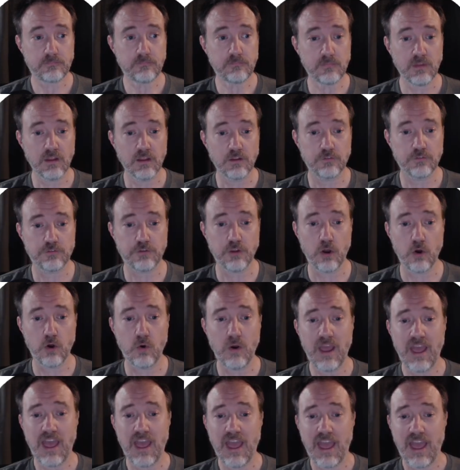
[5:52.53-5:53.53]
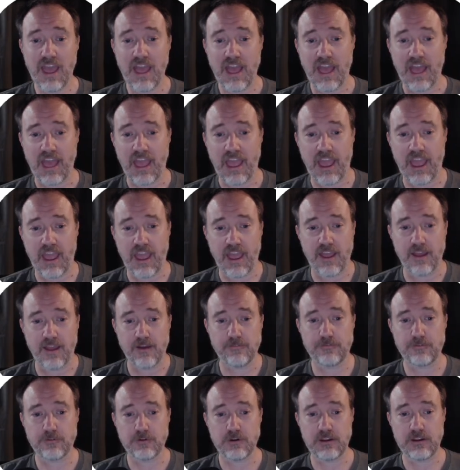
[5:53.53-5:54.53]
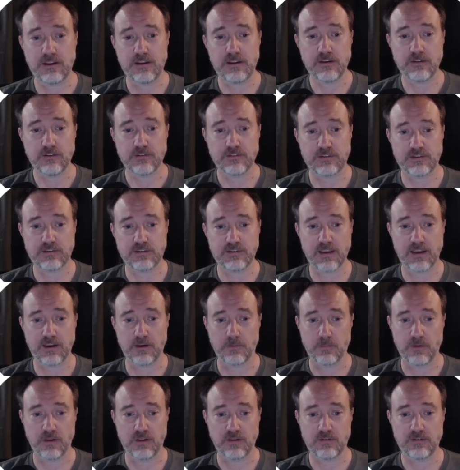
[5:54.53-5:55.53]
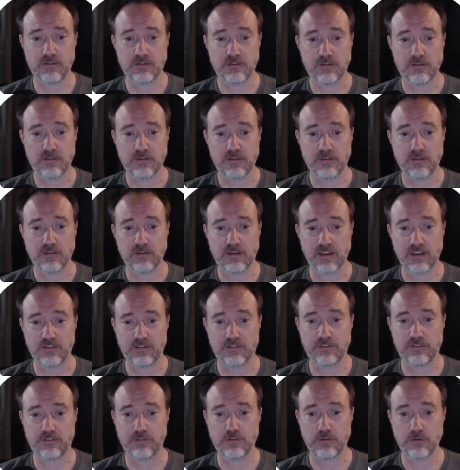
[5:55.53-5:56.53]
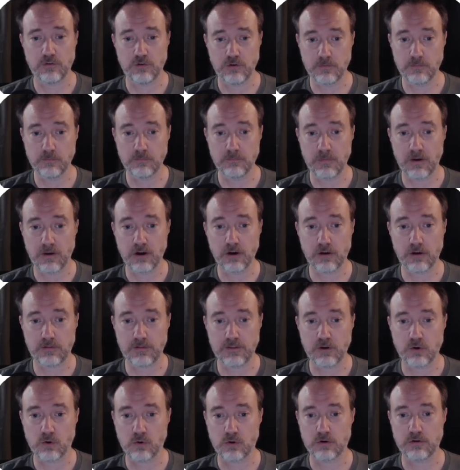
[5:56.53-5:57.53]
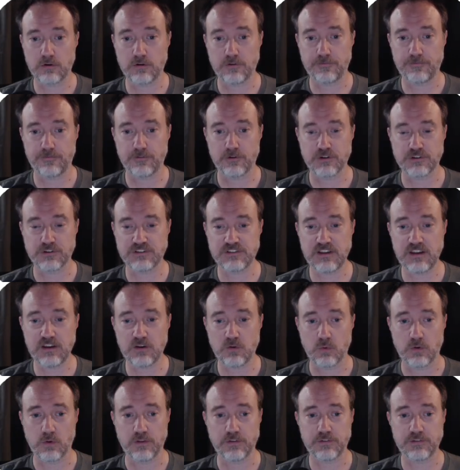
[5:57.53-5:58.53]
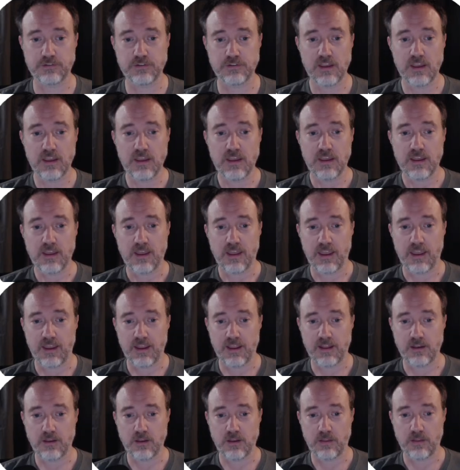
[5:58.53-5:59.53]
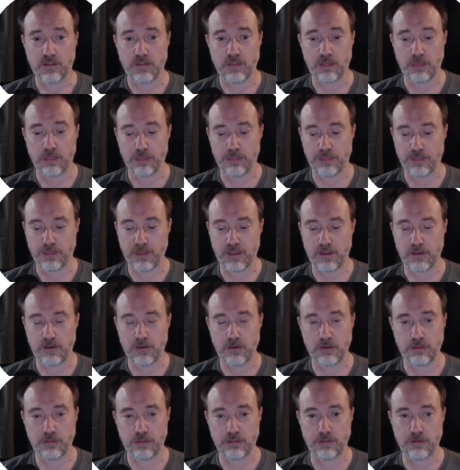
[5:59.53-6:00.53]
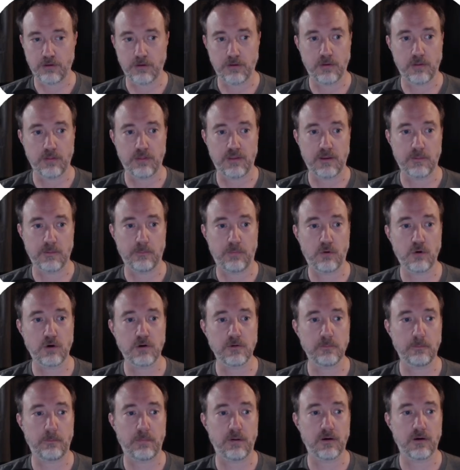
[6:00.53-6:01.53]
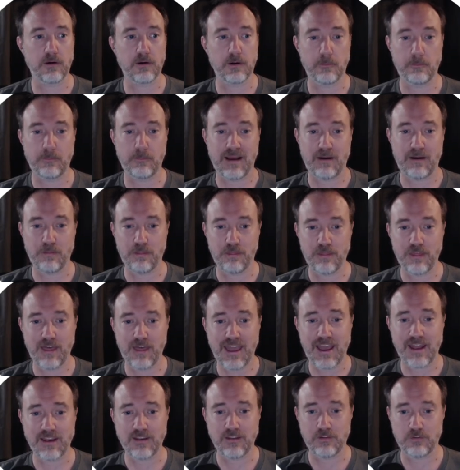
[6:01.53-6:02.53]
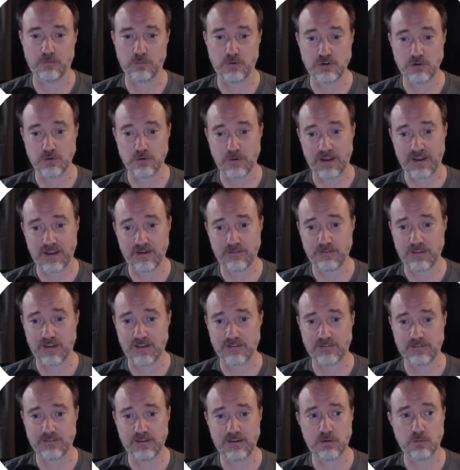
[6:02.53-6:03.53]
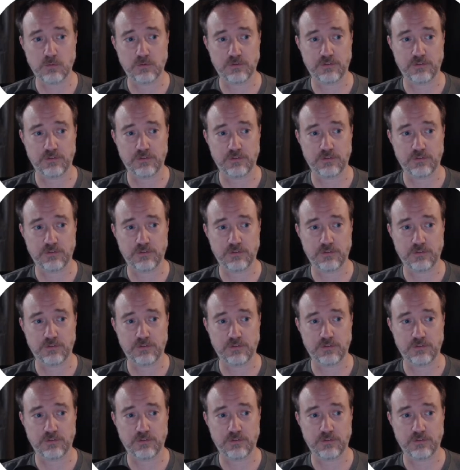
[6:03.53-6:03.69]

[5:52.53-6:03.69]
So every segment gets numerically ordered for a sequence. And then the important part about that is when you have that sequence